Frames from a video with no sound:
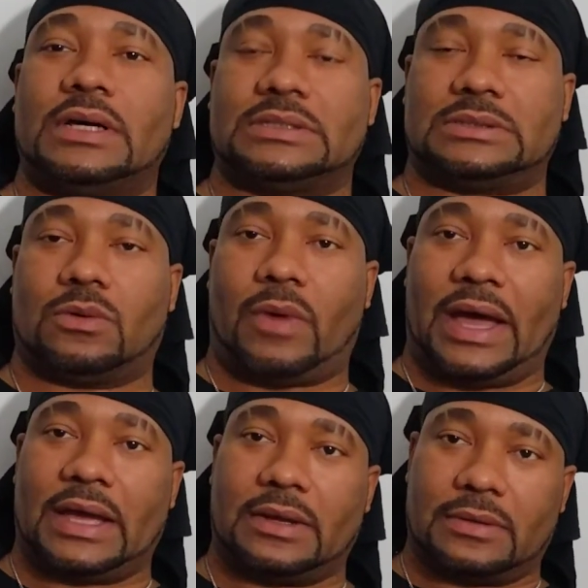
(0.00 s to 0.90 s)
It's the
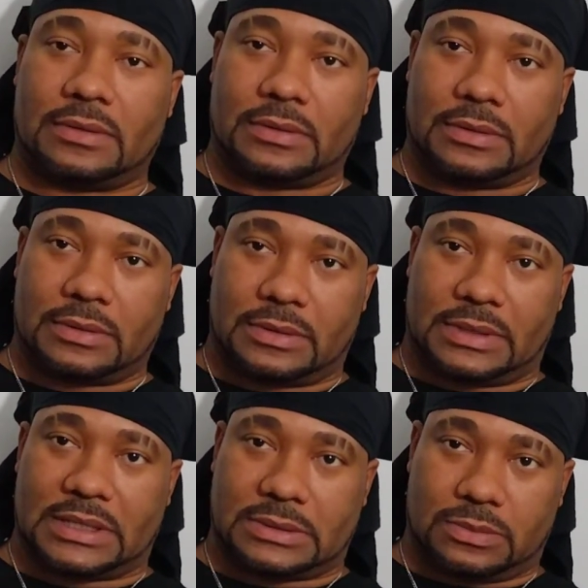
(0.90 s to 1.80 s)
way
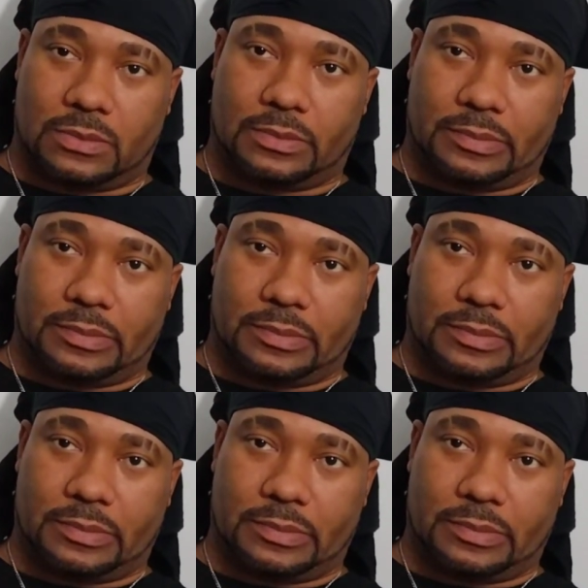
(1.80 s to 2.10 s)
this